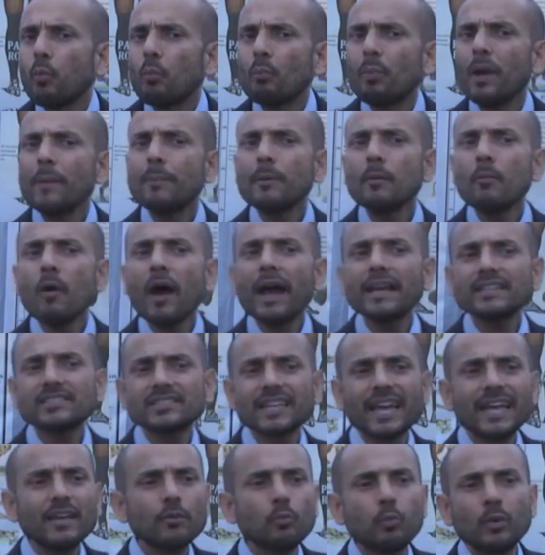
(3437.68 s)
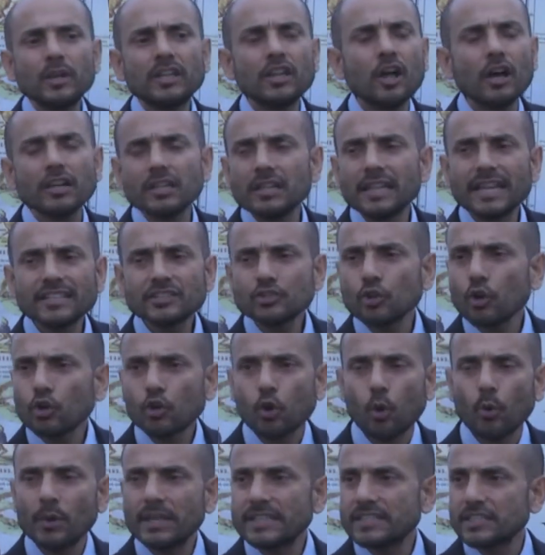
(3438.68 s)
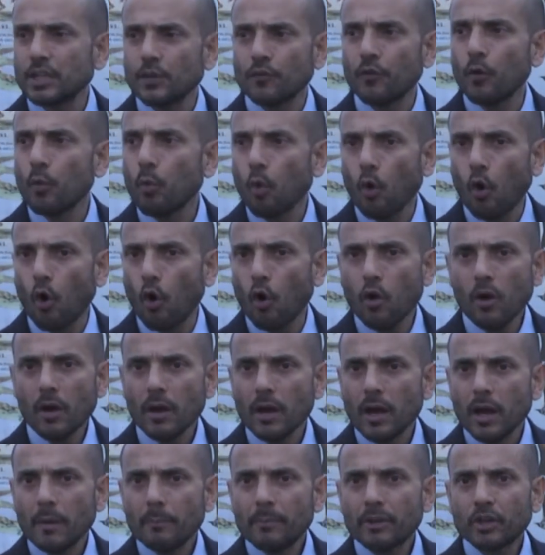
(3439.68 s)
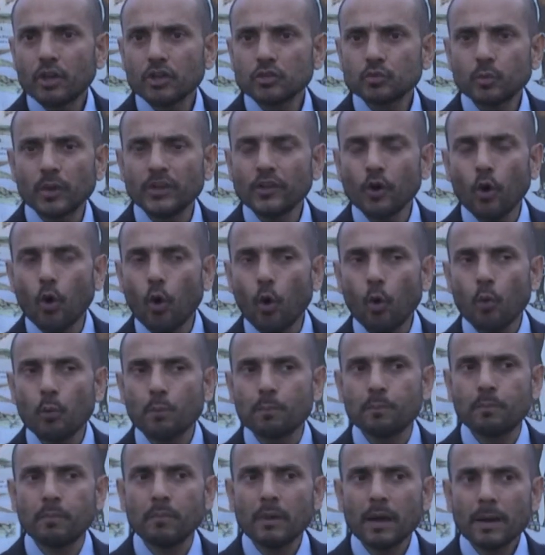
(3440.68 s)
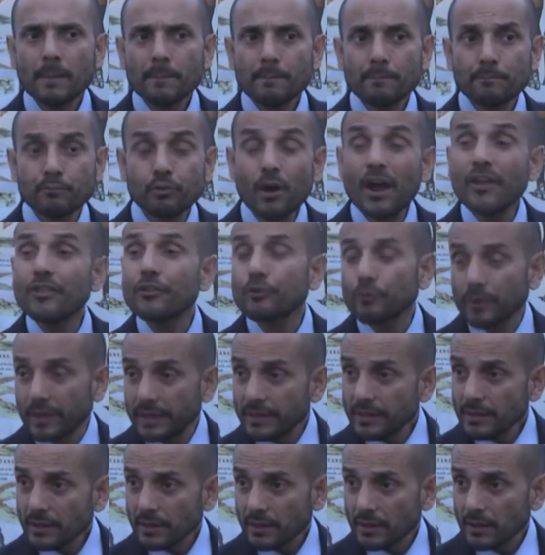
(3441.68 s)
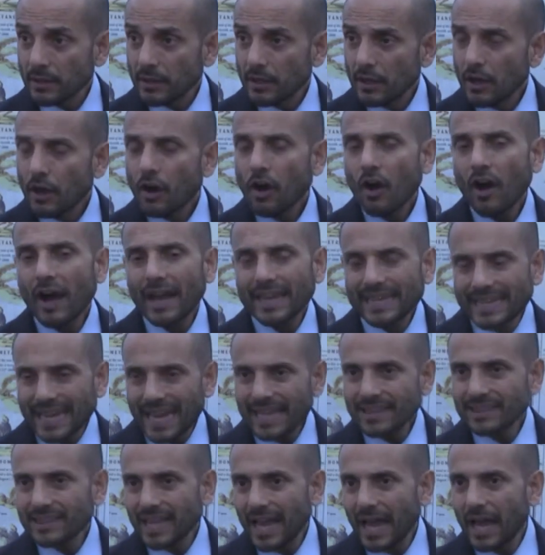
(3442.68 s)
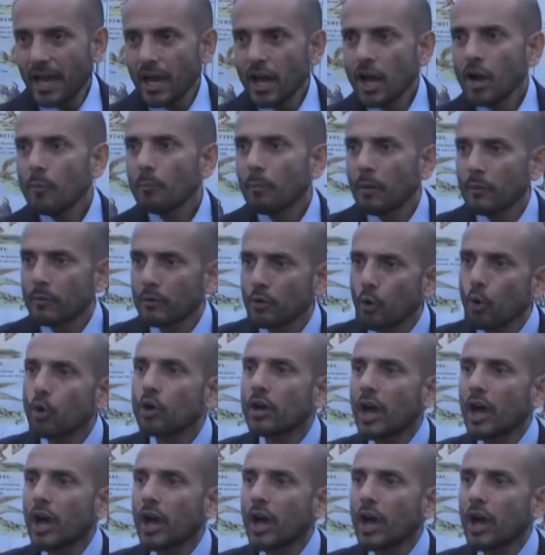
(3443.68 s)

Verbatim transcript: People might say, we don't, let's not call it civil war because we're not all brethren. I get that, but we're all